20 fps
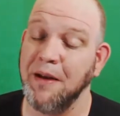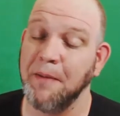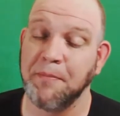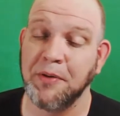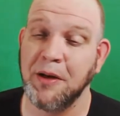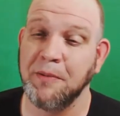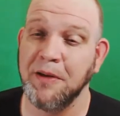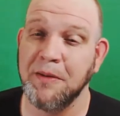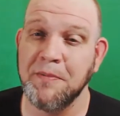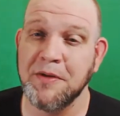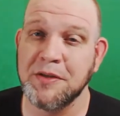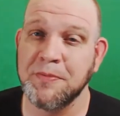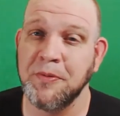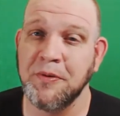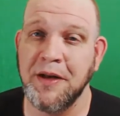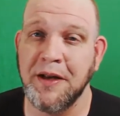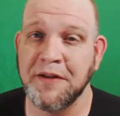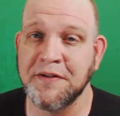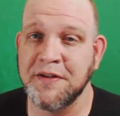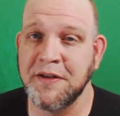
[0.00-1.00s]
I'm probably
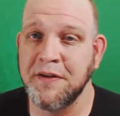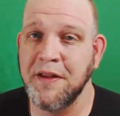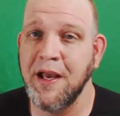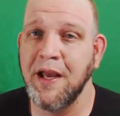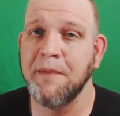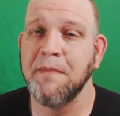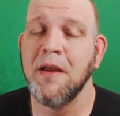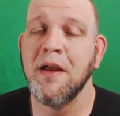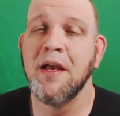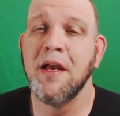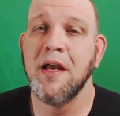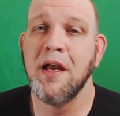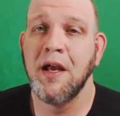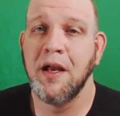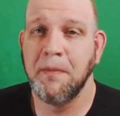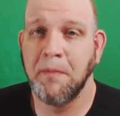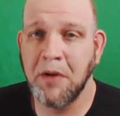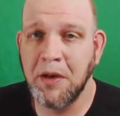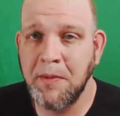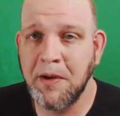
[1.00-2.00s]
mispronouncing that.
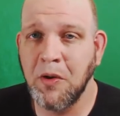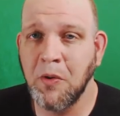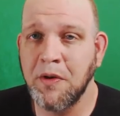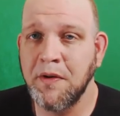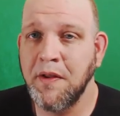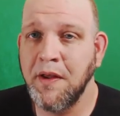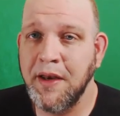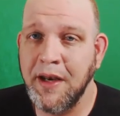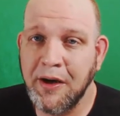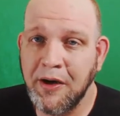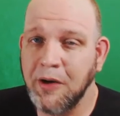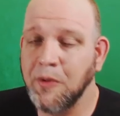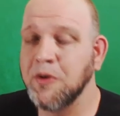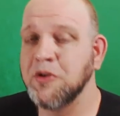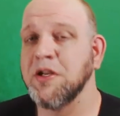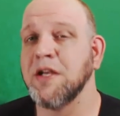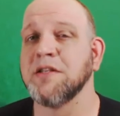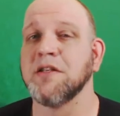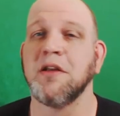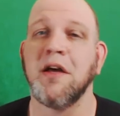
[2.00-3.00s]
I'm going to be going to that area
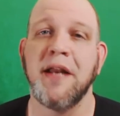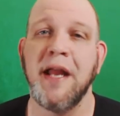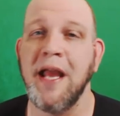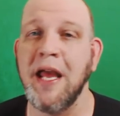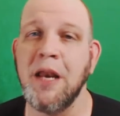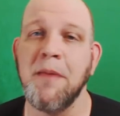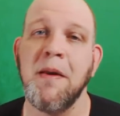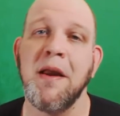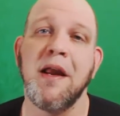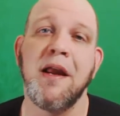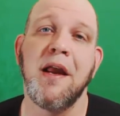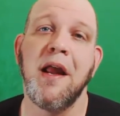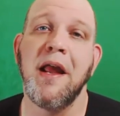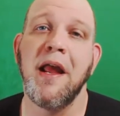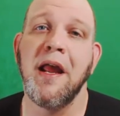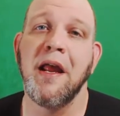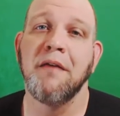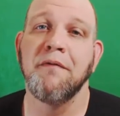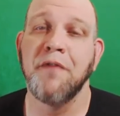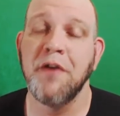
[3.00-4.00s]
which has a lot of anime
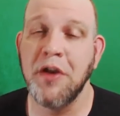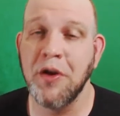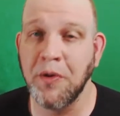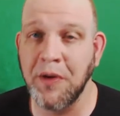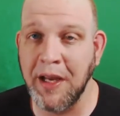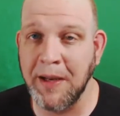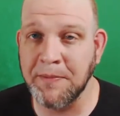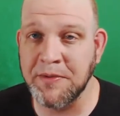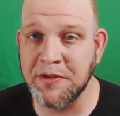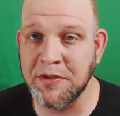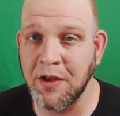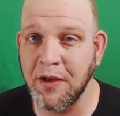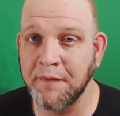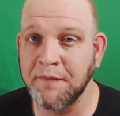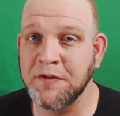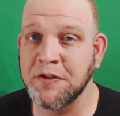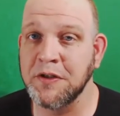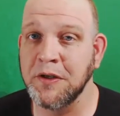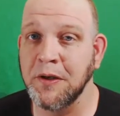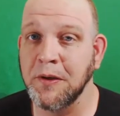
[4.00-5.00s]
and video game
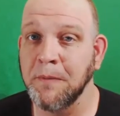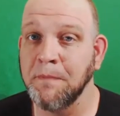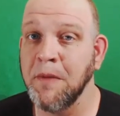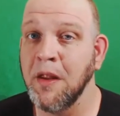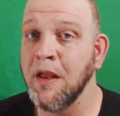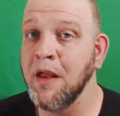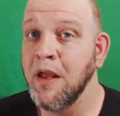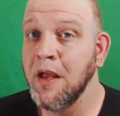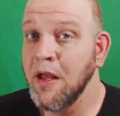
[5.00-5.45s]
stuff, so